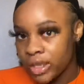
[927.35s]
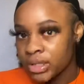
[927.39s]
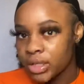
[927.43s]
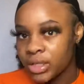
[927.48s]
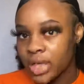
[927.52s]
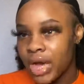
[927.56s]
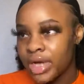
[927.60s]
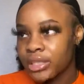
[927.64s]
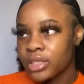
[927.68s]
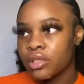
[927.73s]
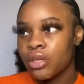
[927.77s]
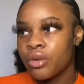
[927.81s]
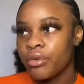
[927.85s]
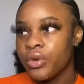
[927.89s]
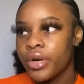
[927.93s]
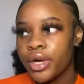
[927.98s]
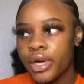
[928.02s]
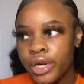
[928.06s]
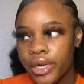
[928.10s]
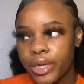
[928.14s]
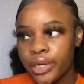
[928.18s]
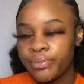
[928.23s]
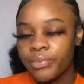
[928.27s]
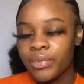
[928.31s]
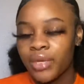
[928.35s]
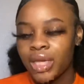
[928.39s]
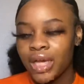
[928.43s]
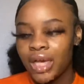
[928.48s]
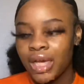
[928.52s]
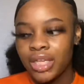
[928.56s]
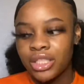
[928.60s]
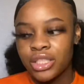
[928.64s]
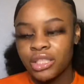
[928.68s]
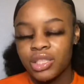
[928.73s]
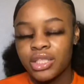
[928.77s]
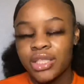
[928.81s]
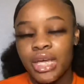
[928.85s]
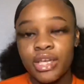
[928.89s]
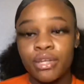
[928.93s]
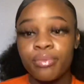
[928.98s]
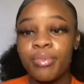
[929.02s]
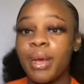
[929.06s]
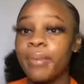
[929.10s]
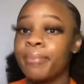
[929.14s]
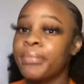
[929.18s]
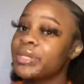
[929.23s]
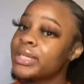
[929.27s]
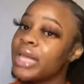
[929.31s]
So I told her, she was like, you
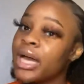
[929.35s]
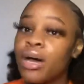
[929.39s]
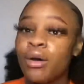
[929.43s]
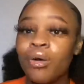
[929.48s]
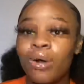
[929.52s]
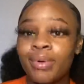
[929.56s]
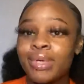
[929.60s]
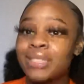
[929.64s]
gotta beat that hoe up,